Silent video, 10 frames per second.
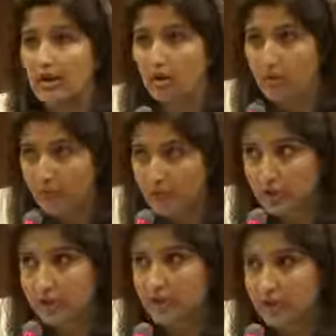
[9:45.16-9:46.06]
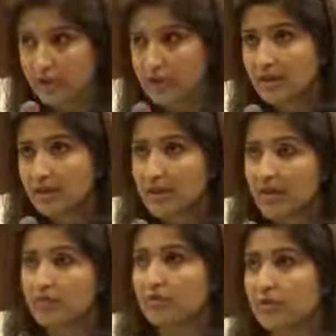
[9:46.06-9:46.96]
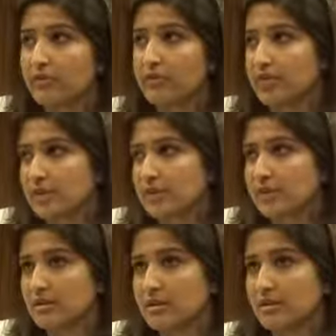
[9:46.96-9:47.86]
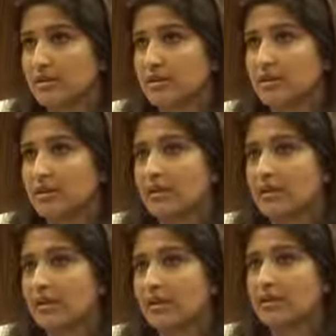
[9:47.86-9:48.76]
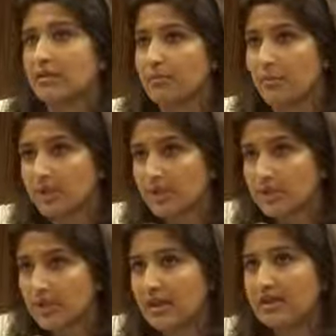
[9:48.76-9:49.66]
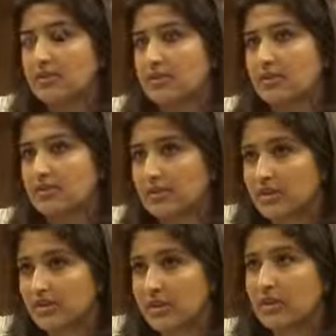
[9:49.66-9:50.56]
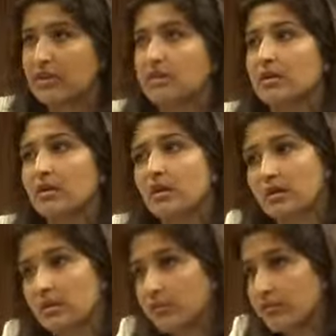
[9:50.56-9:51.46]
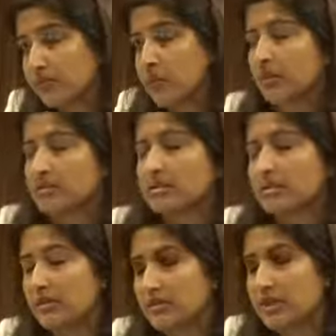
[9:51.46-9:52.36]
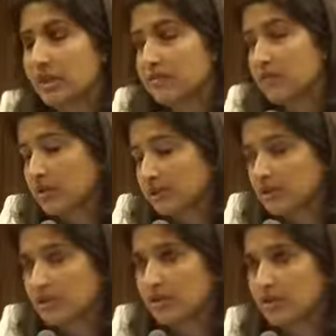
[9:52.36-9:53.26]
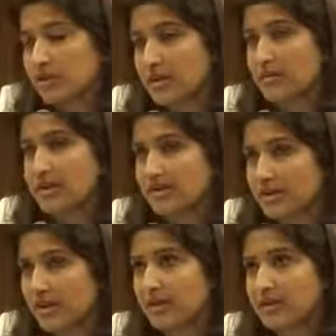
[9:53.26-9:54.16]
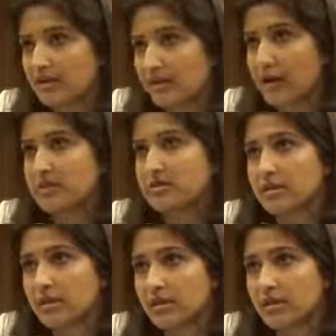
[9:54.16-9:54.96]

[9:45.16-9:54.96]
originally they are refugees. But today the State of Israel considers them as second-grade